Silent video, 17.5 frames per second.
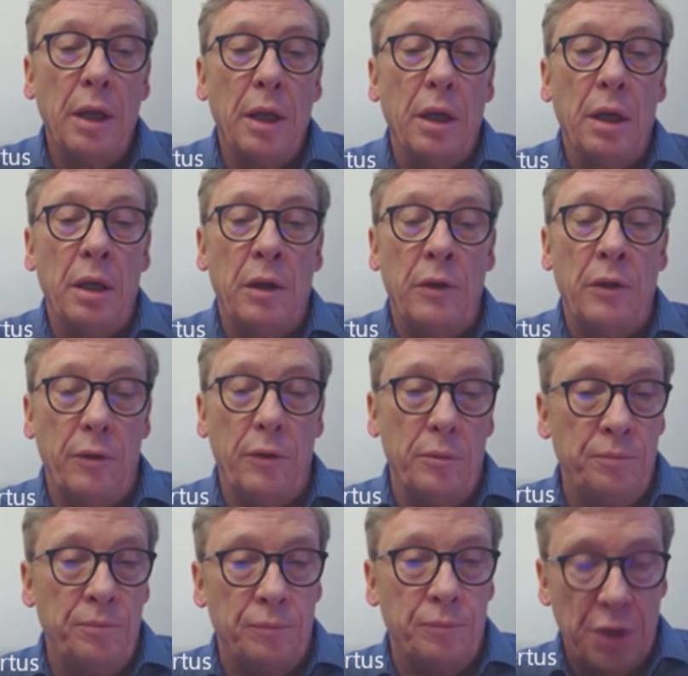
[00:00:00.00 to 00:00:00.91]
And
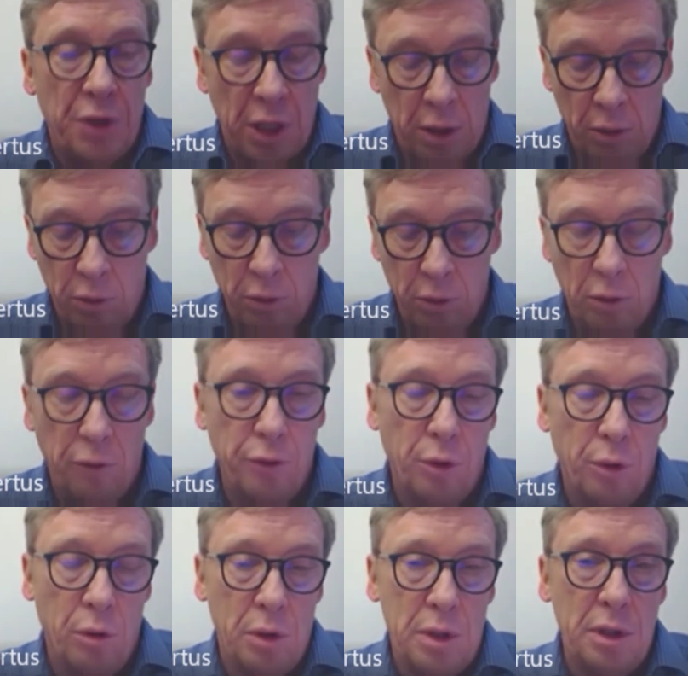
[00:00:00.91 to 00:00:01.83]
then, of
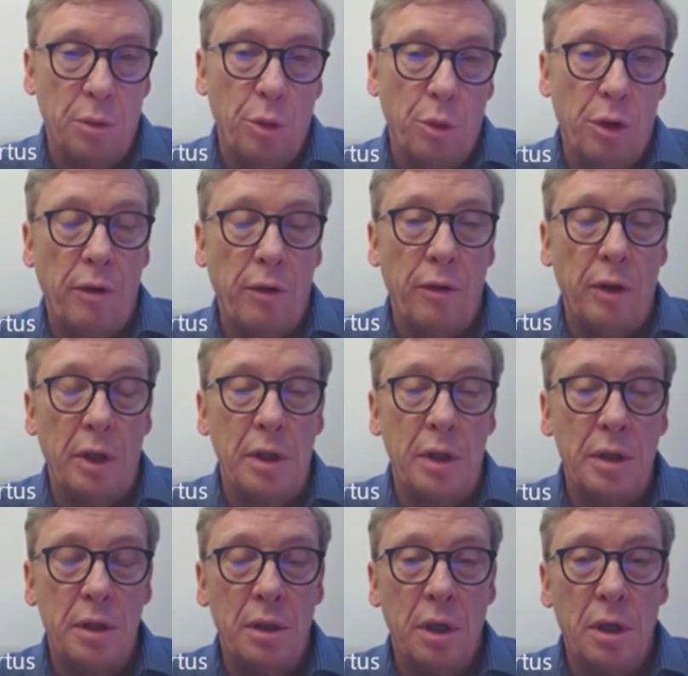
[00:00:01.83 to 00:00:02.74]
course, some other
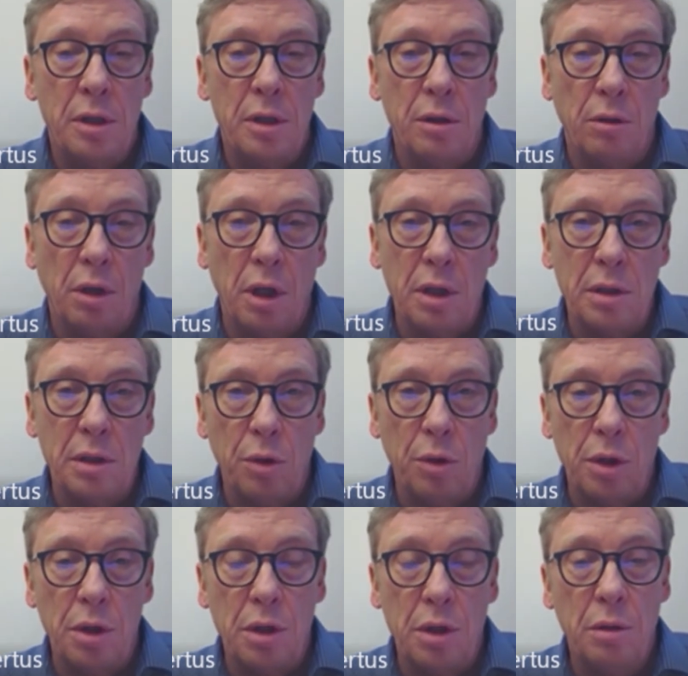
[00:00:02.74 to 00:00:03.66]
things. So that's
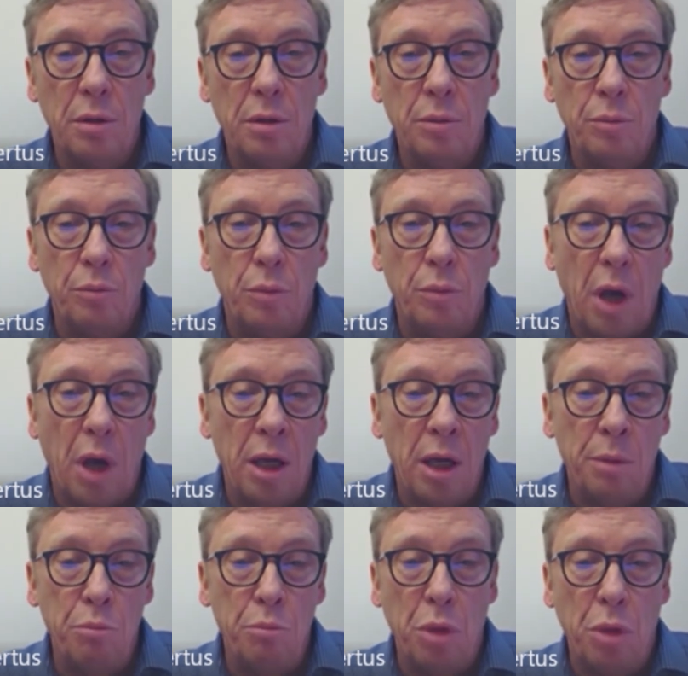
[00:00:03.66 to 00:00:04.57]
what
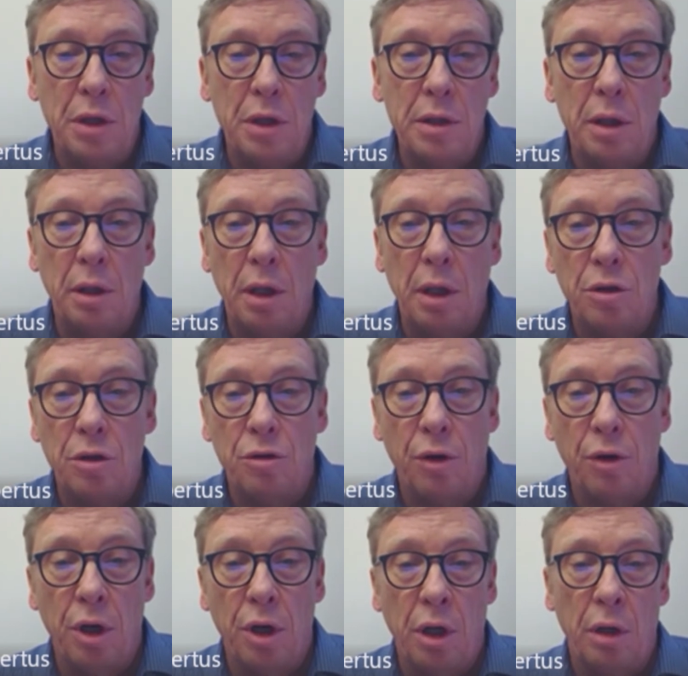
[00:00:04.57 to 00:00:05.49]
I'm basically
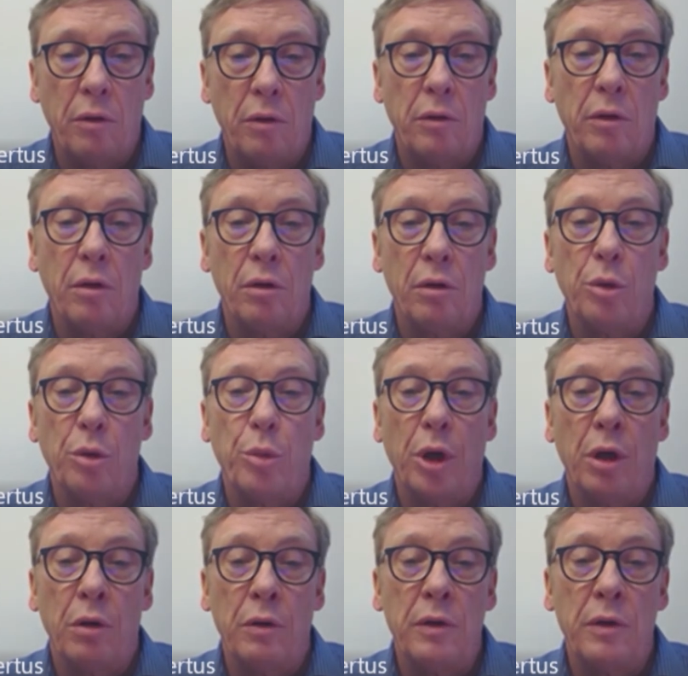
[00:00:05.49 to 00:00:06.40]
trying to talk
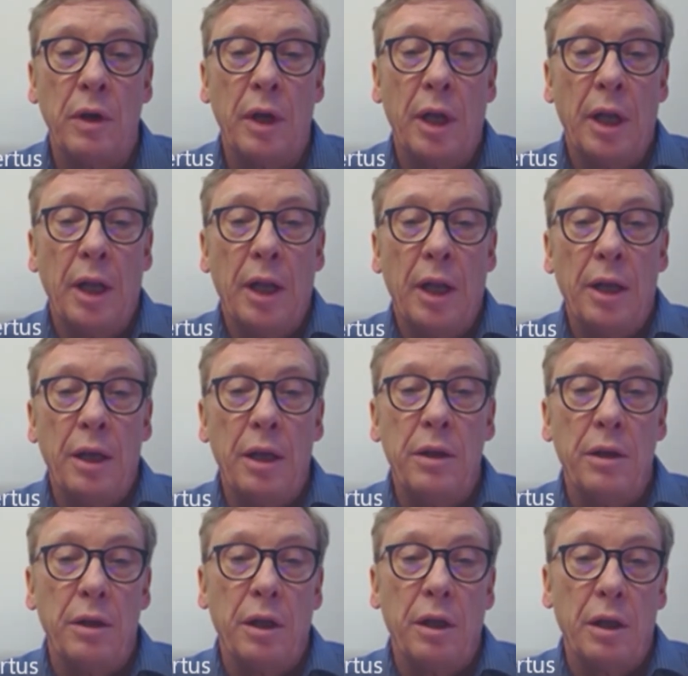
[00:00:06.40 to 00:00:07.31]
about
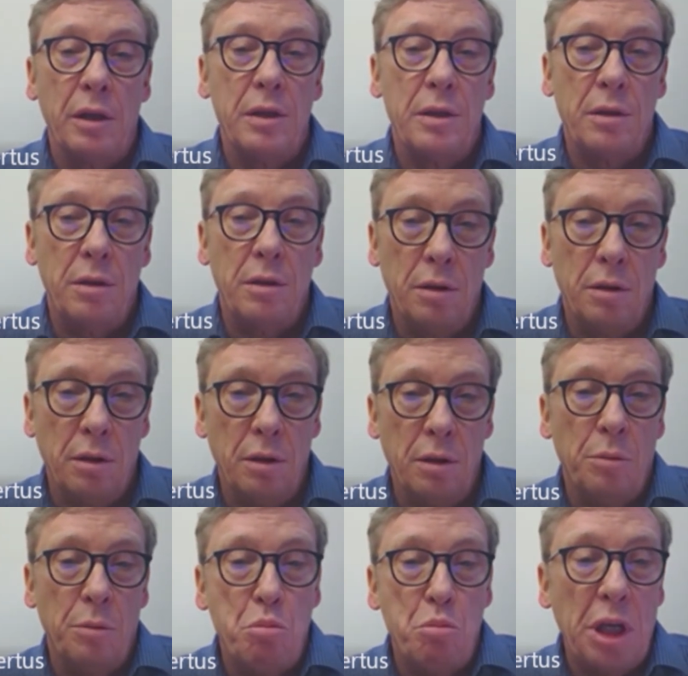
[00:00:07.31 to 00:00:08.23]
in the next
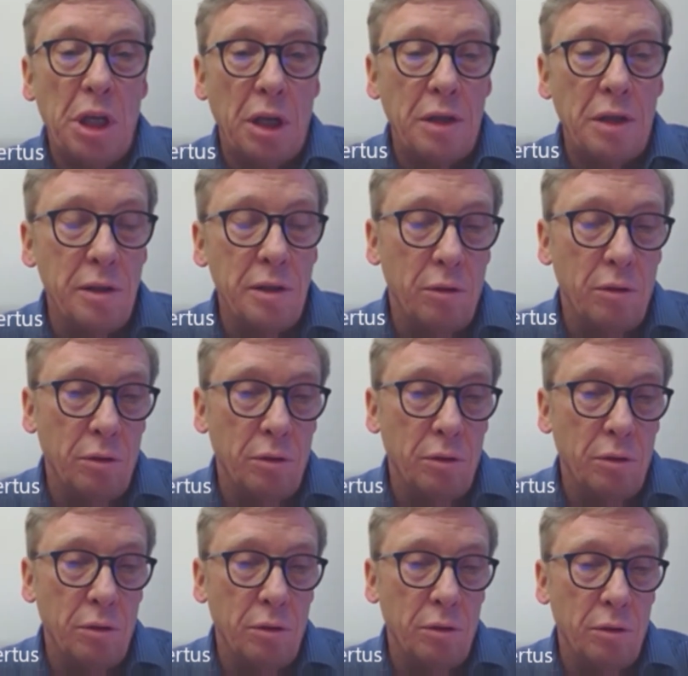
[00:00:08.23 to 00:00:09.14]
minutes
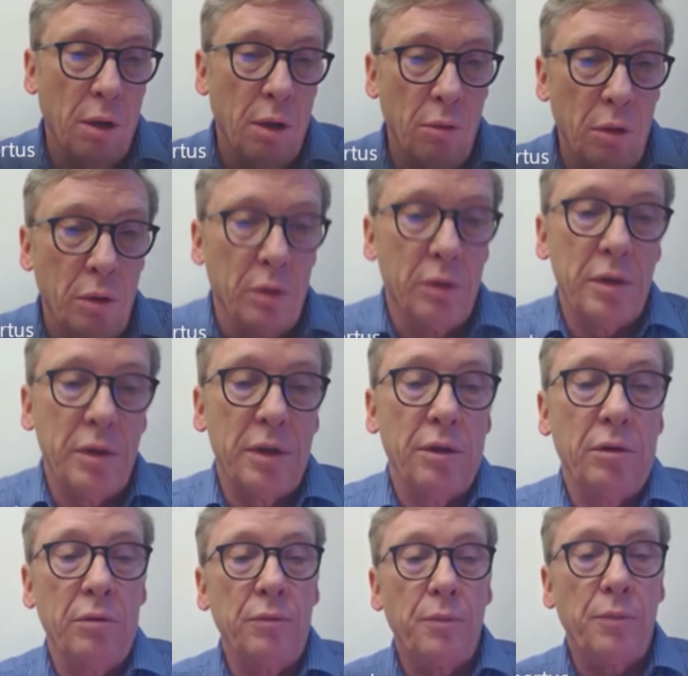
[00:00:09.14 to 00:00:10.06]
or hour or so.